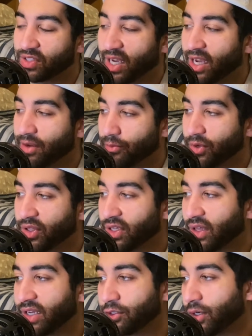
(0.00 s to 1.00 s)
I really
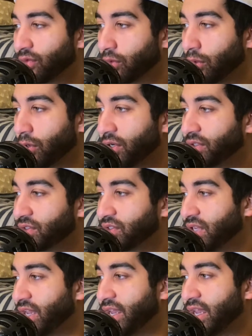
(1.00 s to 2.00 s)
like Trevor Lawrence,
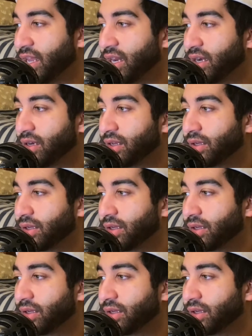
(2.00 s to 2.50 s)
and